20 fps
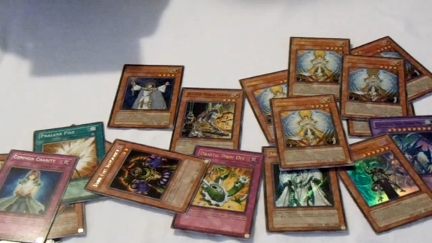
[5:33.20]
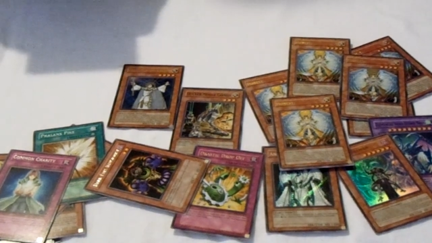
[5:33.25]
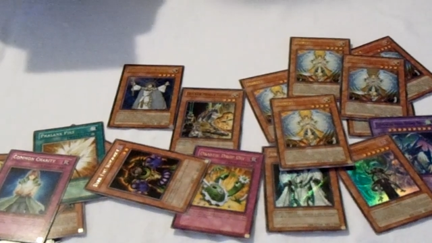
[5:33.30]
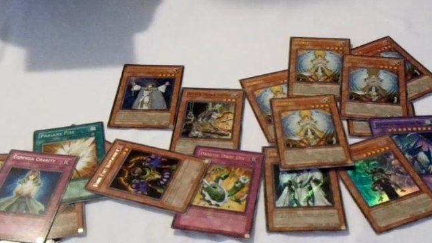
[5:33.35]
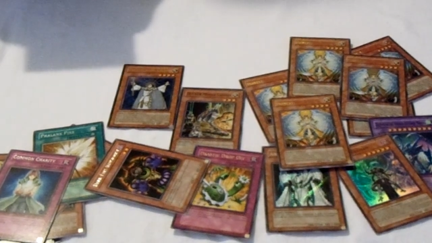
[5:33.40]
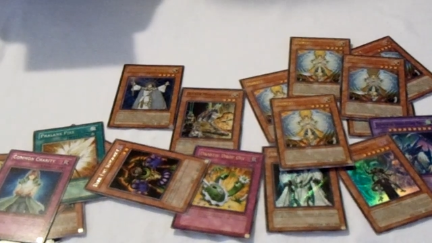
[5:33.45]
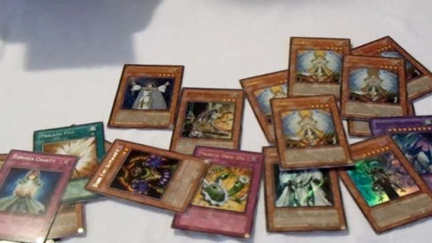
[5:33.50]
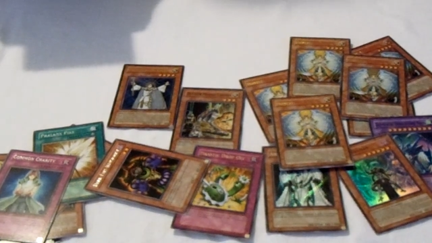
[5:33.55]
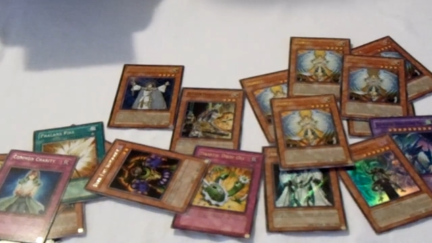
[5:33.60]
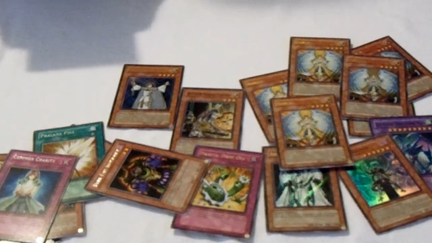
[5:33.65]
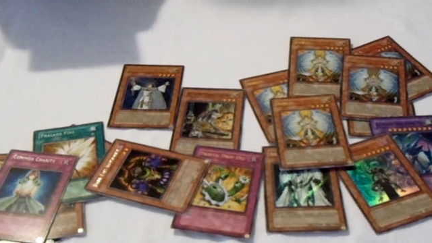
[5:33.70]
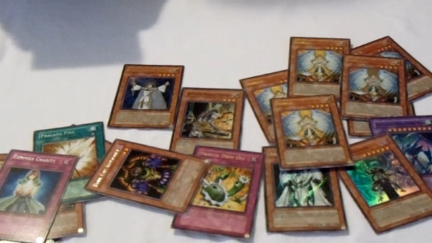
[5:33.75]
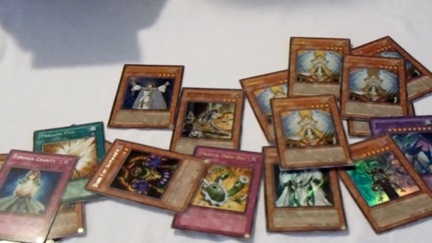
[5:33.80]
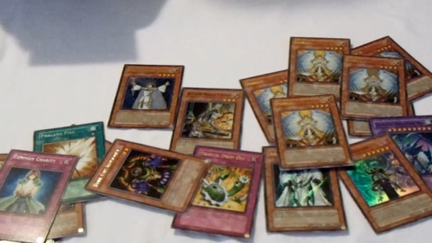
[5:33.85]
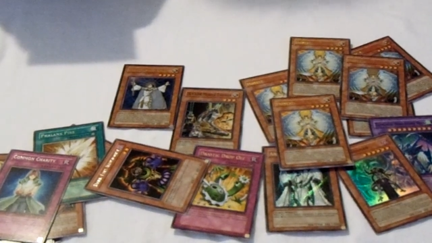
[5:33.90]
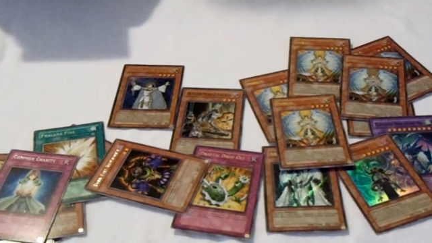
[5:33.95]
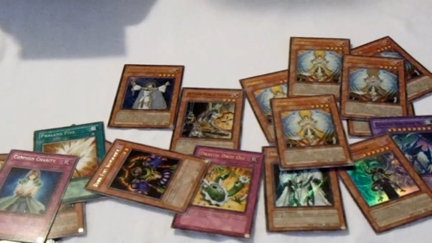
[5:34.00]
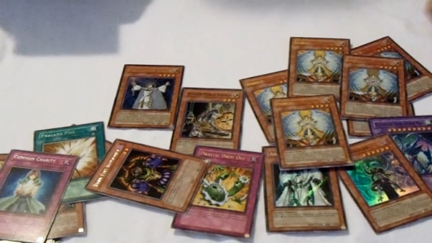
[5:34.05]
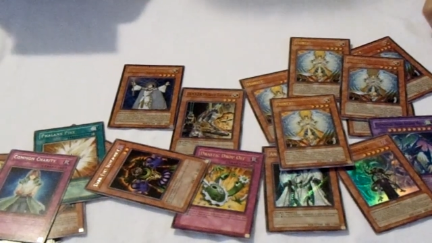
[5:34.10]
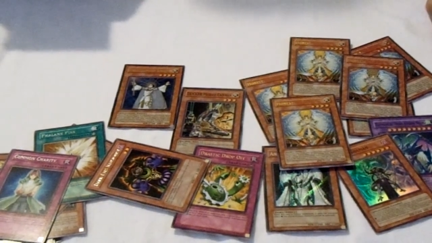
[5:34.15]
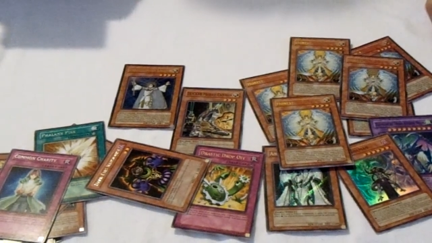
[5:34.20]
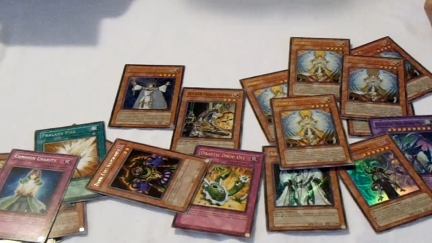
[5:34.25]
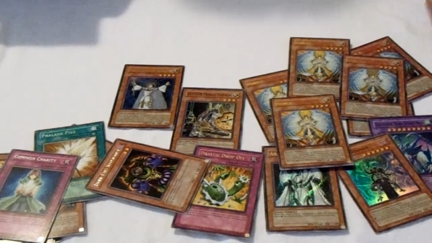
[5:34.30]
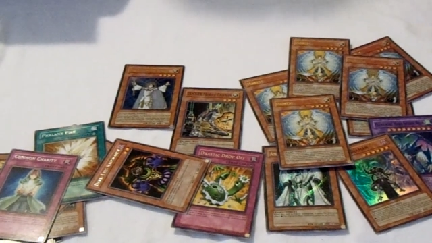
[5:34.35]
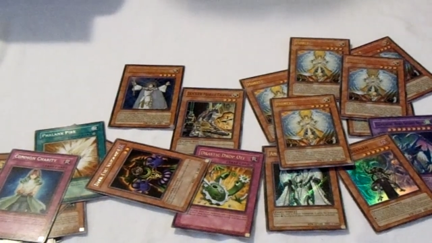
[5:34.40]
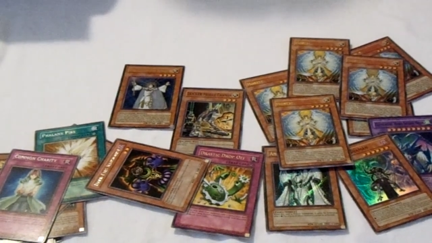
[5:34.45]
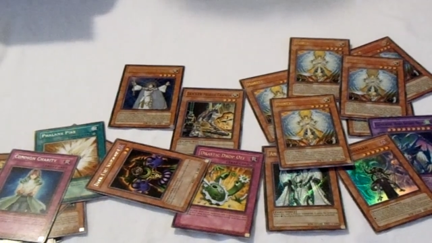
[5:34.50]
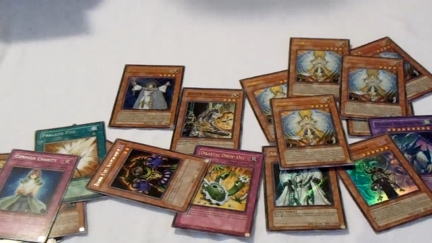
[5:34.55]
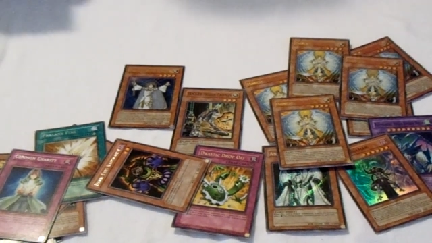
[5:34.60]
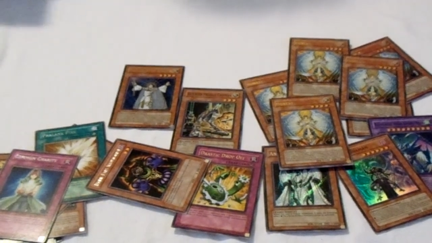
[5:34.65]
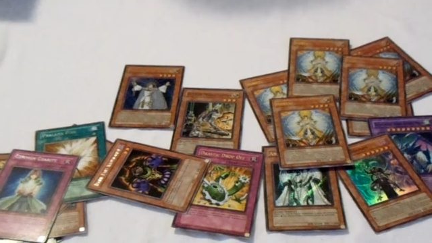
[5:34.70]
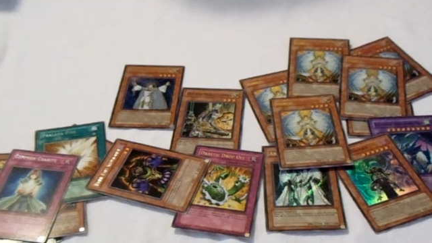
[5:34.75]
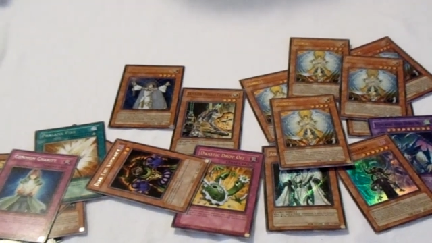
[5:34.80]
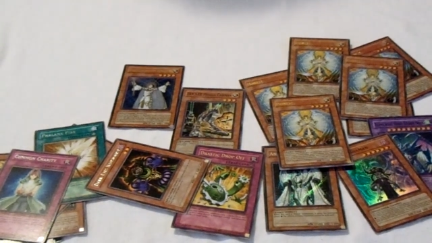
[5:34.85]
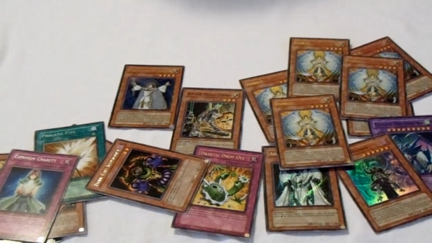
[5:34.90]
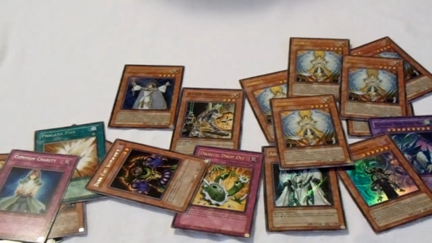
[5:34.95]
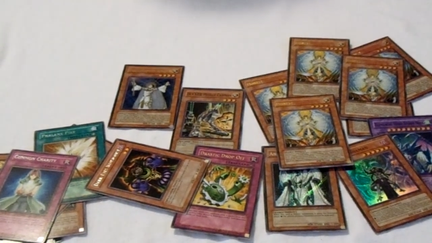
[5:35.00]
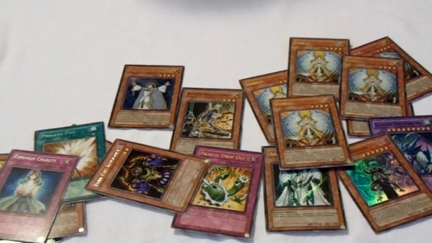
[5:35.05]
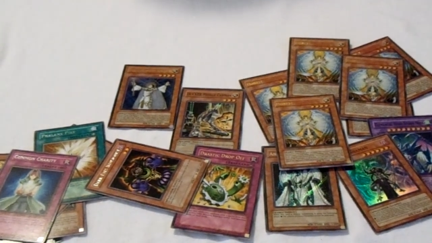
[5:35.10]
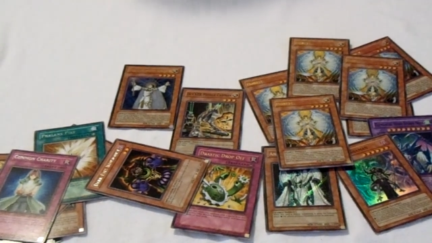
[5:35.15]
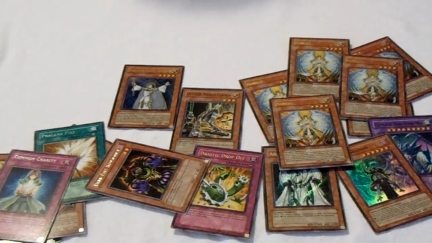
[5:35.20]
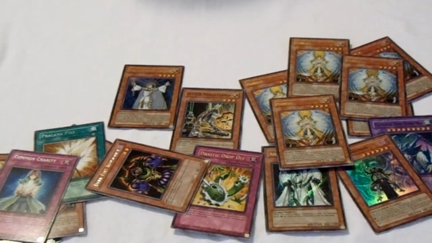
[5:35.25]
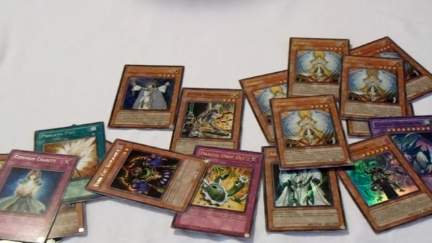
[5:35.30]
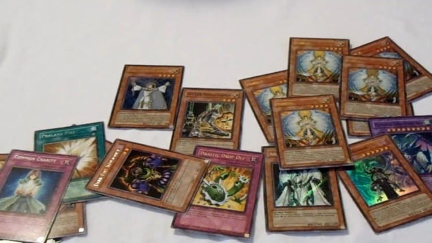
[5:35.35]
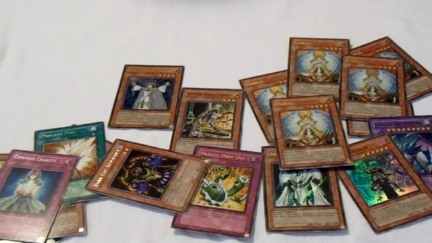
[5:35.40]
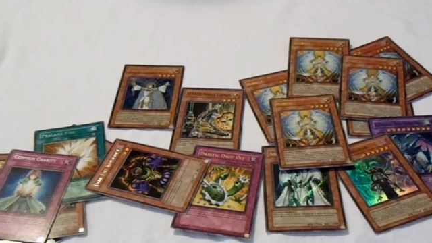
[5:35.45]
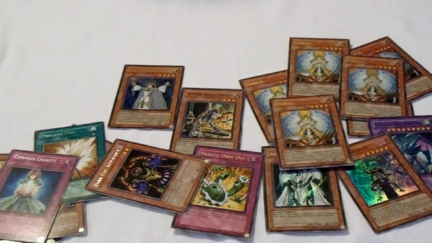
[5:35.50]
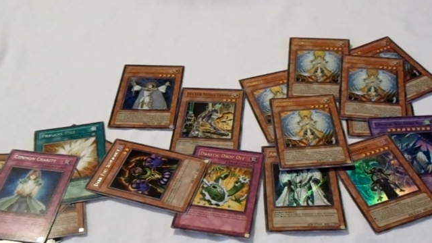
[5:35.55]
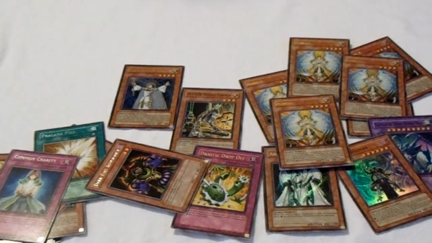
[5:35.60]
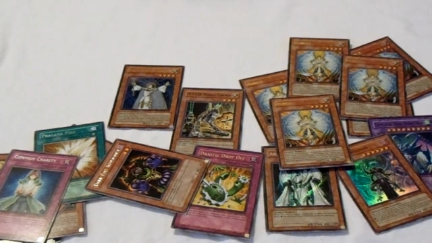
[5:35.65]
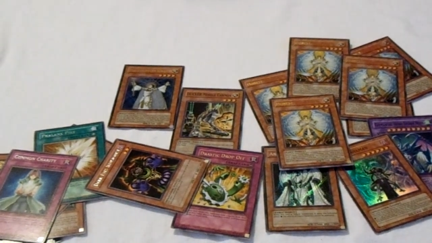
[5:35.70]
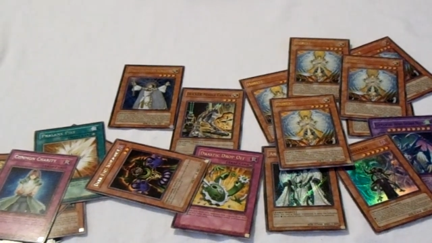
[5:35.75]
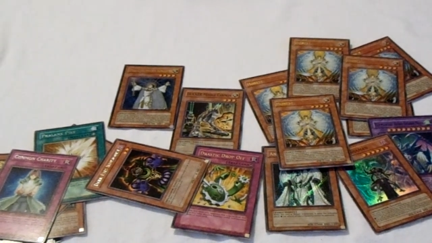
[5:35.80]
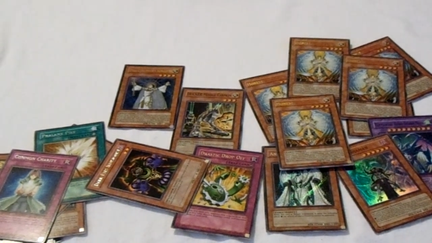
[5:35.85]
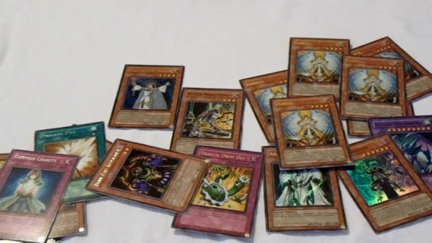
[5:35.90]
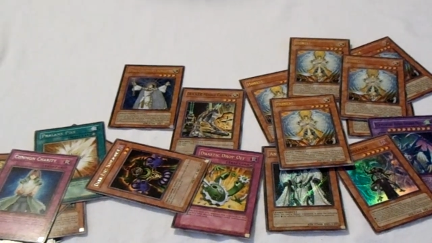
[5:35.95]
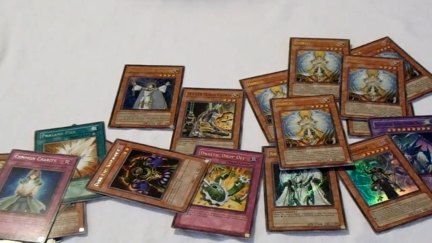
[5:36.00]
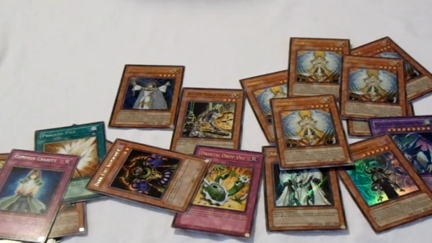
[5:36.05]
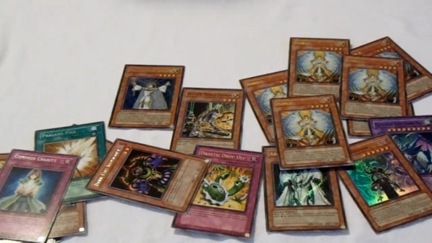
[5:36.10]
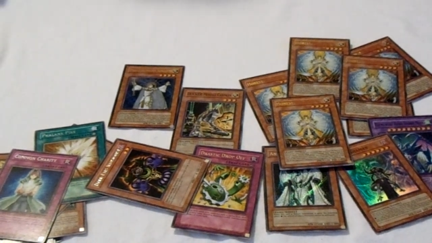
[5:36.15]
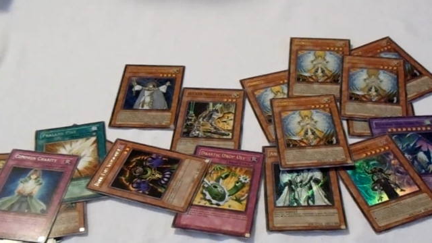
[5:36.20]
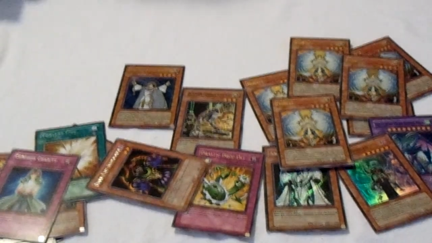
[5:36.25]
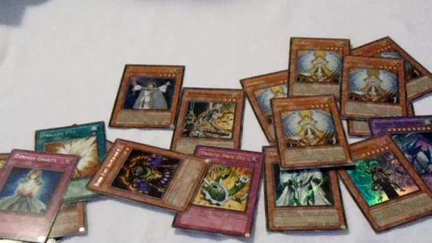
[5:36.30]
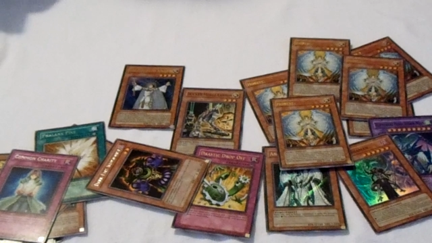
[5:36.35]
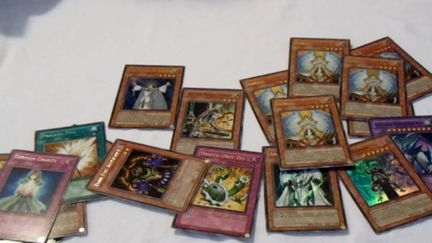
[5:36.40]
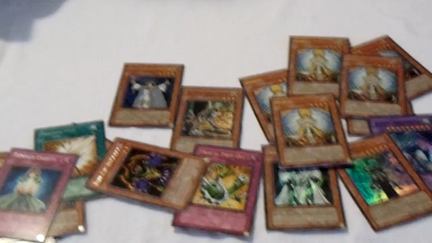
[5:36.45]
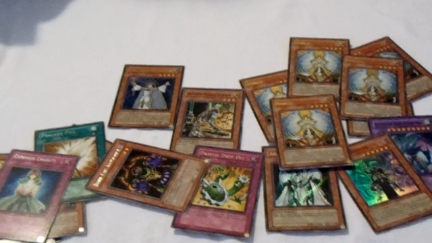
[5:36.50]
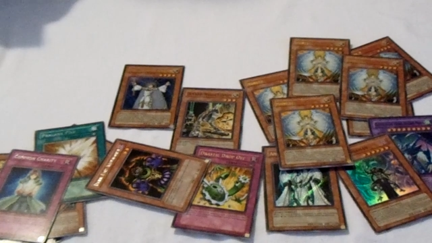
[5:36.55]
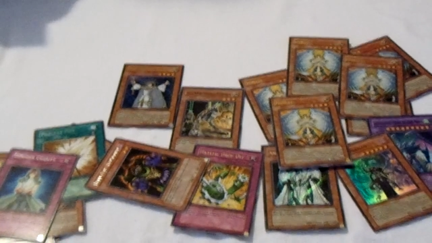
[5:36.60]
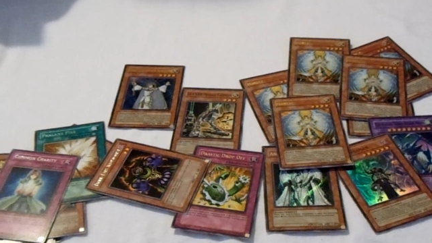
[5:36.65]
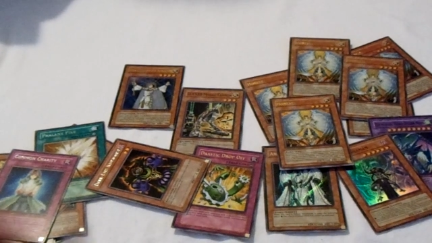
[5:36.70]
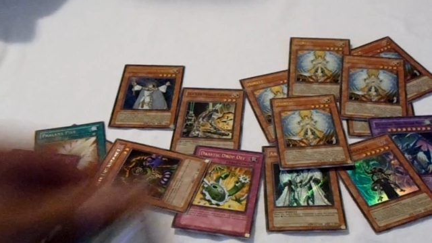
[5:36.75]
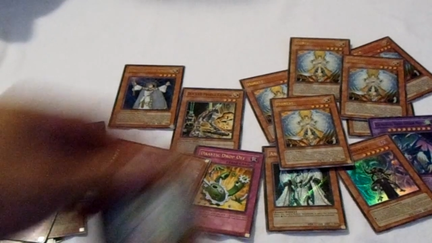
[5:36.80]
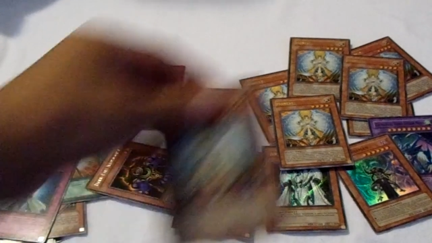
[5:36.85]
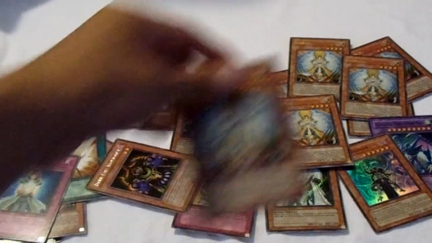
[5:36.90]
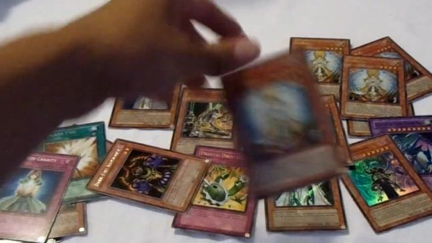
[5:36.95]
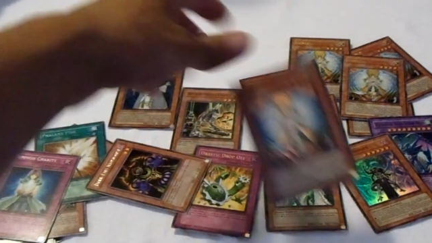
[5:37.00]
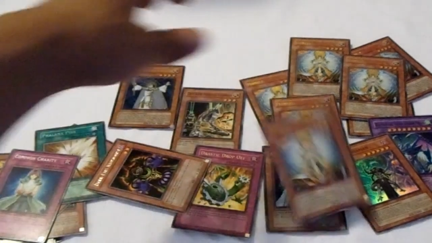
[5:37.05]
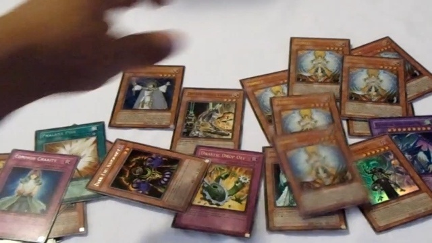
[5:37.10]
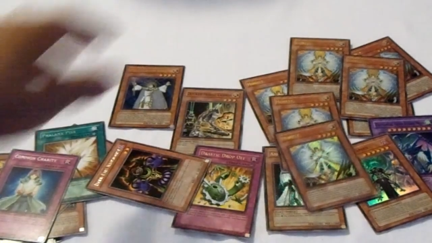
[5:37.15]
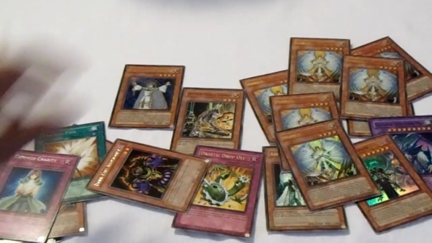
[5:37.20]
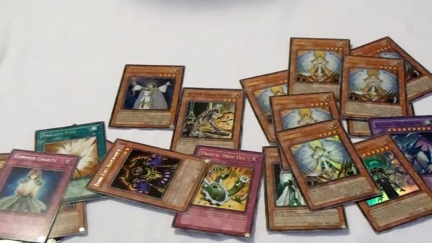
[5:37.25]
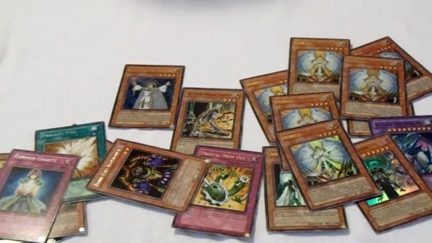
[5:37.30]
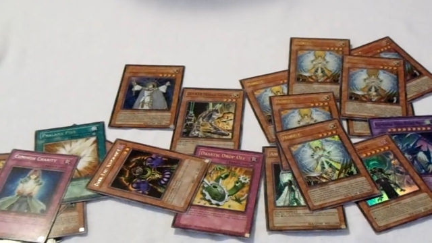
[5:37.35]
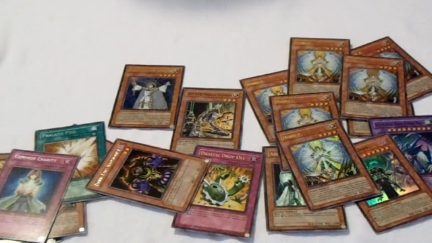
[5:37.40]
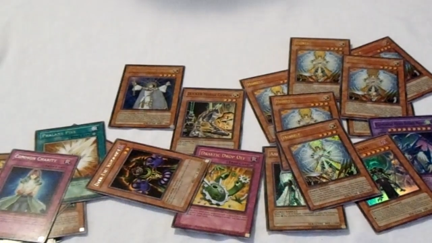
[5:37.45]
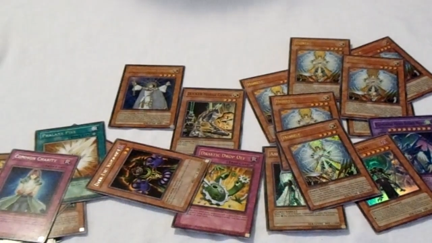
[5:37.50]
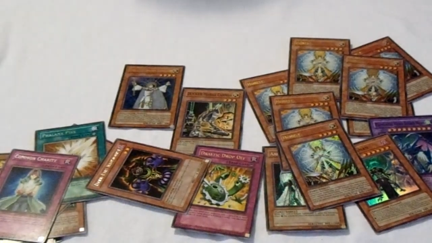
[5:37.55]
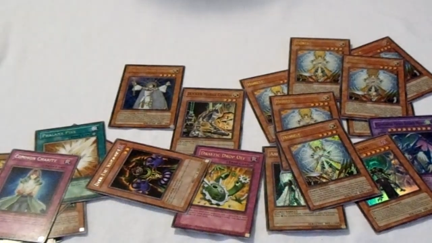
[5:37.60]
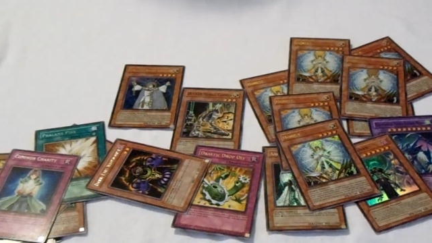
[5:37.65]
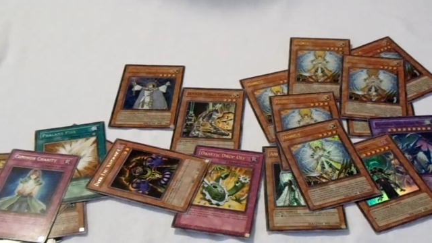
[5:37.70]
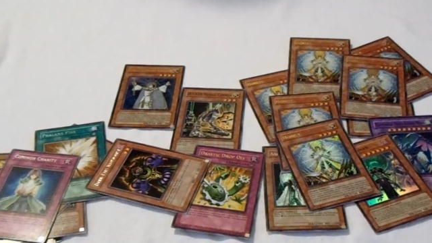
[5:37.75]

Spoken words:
(no speaker visible)